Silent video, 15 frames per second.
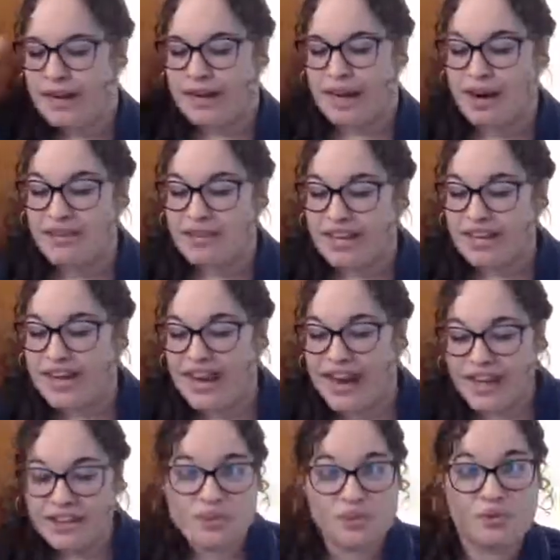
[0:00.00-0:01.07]
Now, the
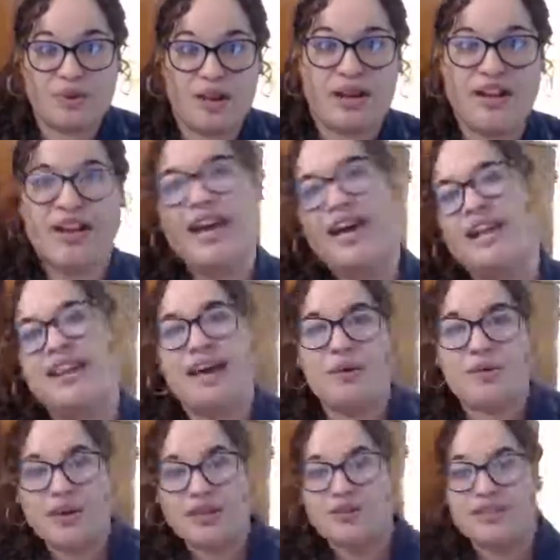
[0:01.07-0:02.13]
next one that
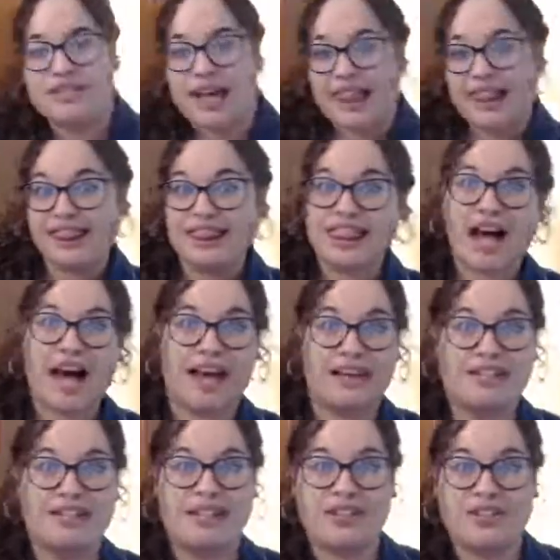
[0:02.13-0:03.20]
we use a
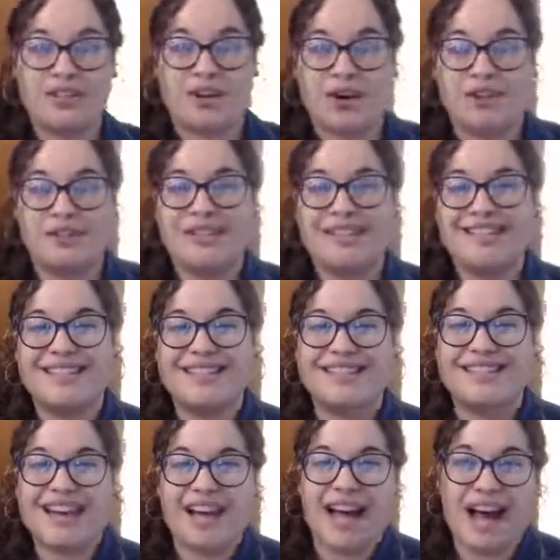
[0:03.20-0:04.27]
lot is called
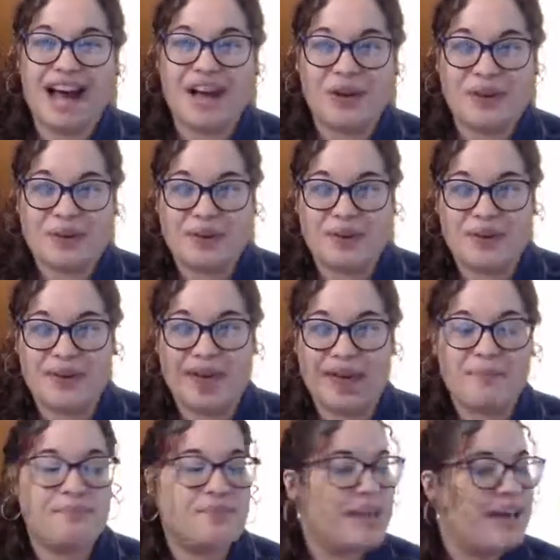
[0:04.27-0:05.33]
staccato, okay?